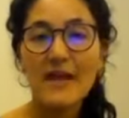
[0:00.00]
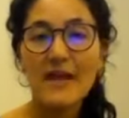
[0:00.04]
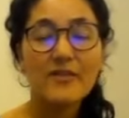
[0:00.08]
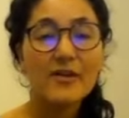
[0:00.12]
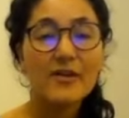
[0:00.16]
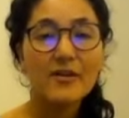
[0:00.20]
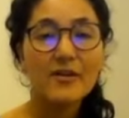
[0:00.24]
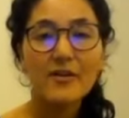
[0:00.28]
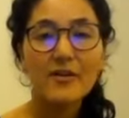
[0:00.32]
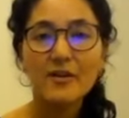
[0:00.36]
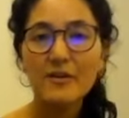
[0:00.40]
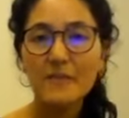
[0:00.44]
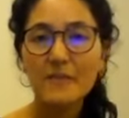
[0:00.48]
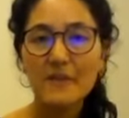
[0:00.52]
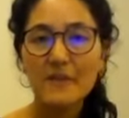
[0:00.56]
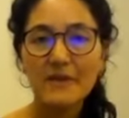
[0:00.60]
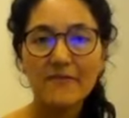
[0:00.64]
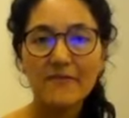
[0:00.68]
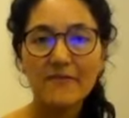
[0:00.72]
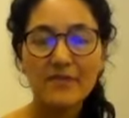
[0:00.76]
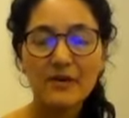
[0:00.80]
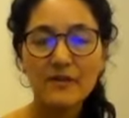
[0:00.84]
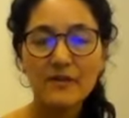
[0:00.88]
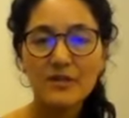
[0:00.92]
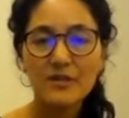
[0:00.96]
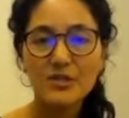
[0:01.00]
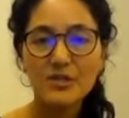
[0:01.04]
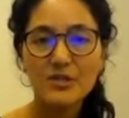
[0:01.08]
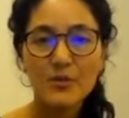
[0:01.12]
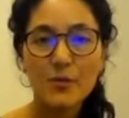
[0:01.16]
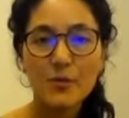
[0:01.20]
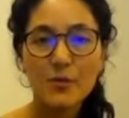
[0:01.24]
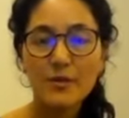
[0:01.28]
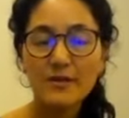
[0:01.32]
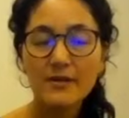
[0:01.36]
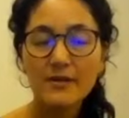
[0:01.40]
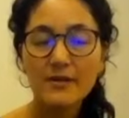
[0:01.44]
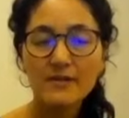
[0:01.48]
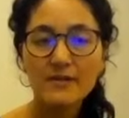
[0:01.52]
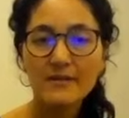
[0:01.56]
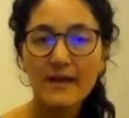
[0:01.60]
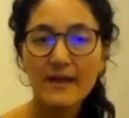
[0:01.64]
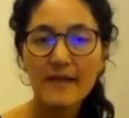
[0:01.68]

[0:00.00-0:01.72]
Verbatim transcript: they're going to be very short